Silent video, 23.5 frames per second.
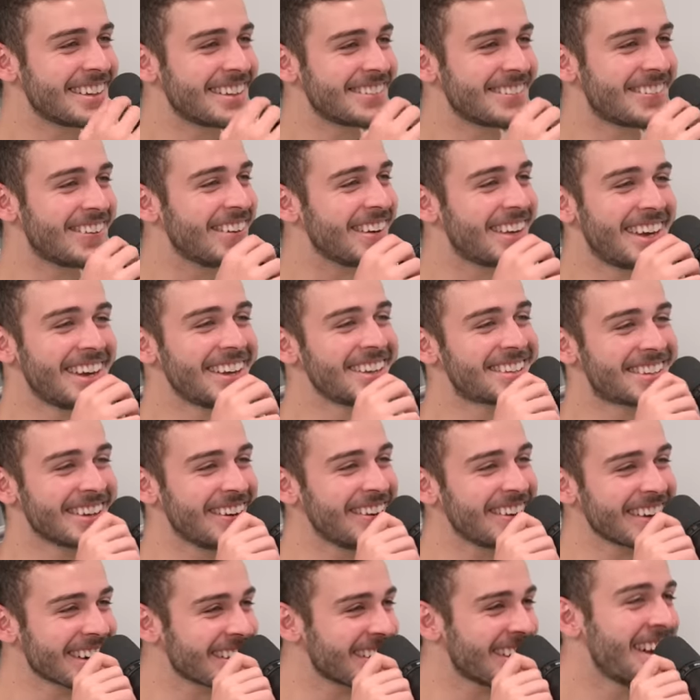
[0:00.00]
remember. what are you
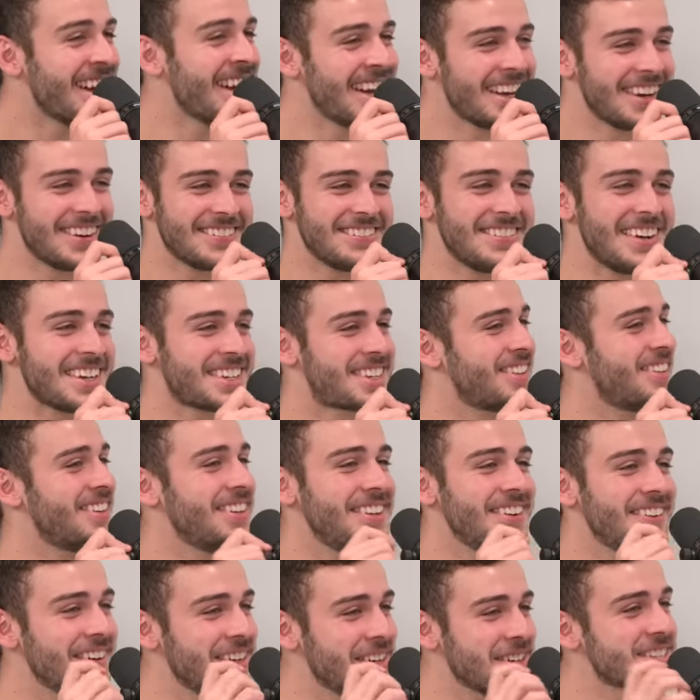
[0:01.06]
talking track. about? Actually, Max, you are
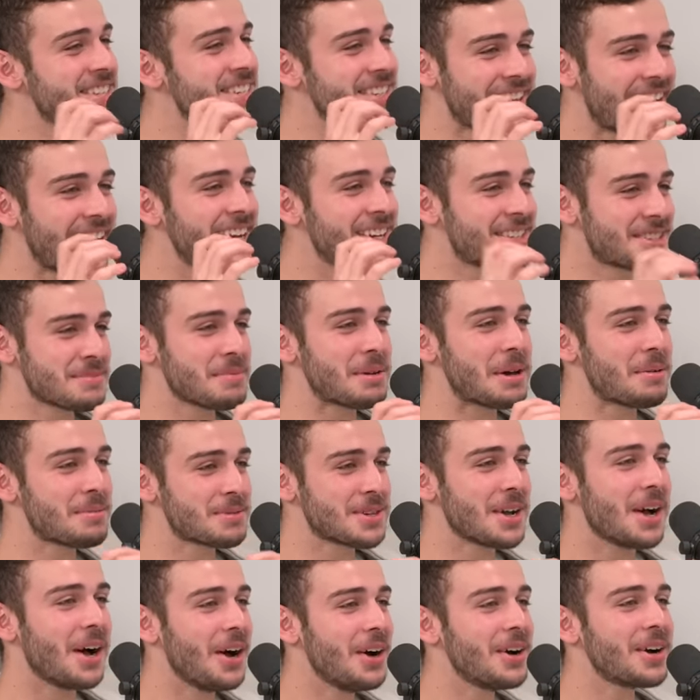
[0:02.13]
not in a state to be able
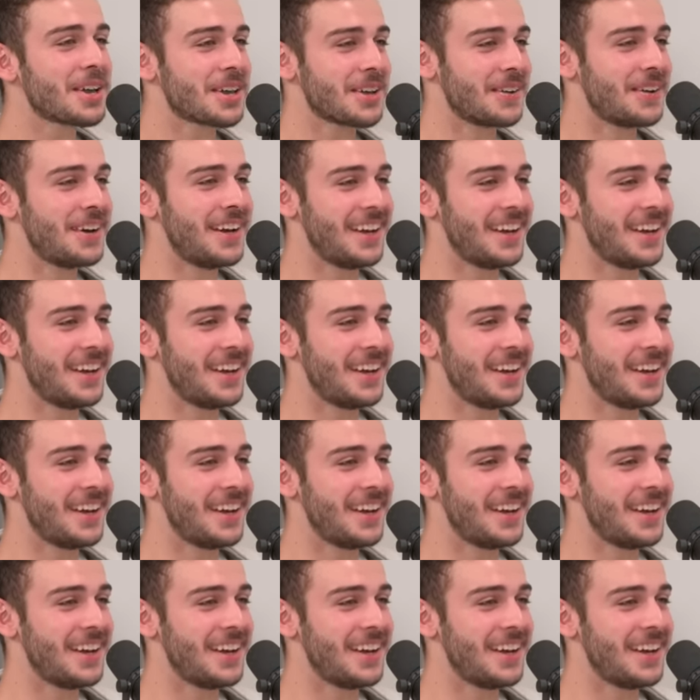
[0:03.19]
to argue